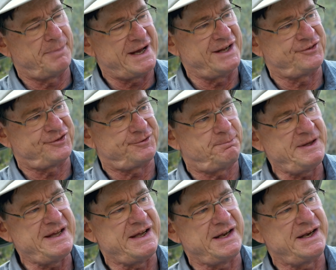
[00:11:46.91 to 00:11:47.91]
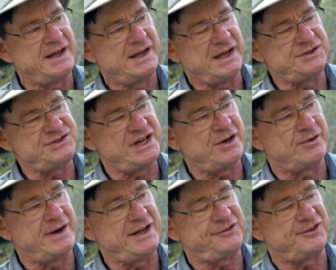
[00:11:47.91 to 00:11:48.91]
by its speed, it
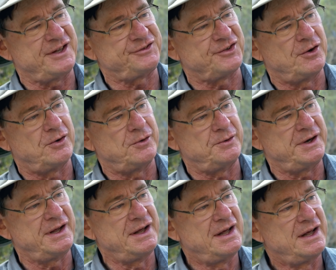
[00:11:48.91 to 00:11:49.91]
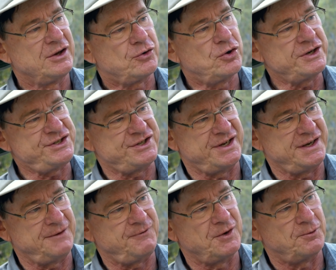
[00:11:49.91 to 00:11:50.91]
generates its own cushion,
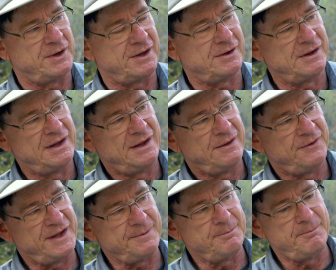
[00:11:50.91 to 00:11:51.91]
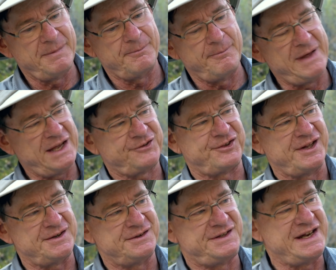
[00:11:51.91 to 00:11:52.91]
if you will, that makes
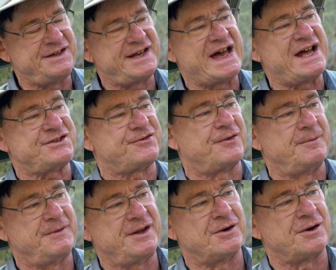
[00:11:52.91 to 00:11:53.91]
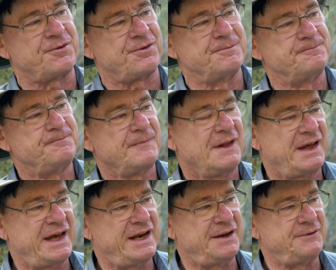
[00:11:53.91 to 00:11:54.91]
it detach from the earth,
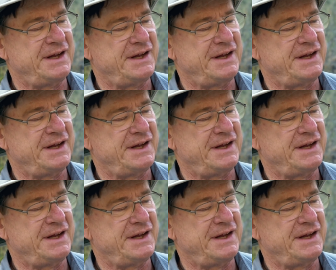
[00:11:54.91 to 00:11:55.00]
and